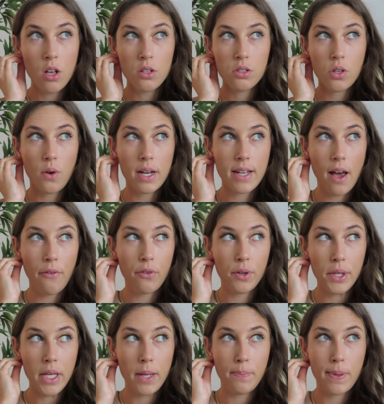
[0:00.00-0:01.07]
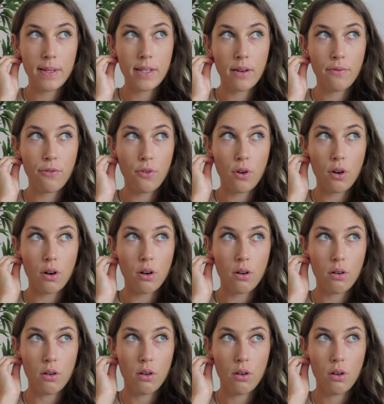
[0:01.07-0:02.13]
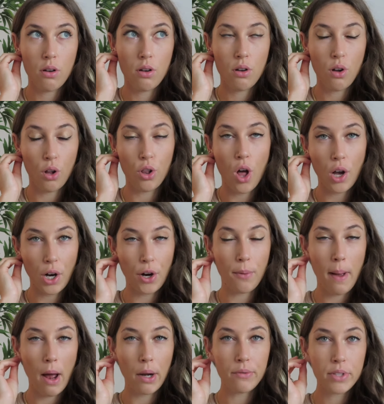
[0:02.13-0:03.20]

So I definitely keep these in for a longer amount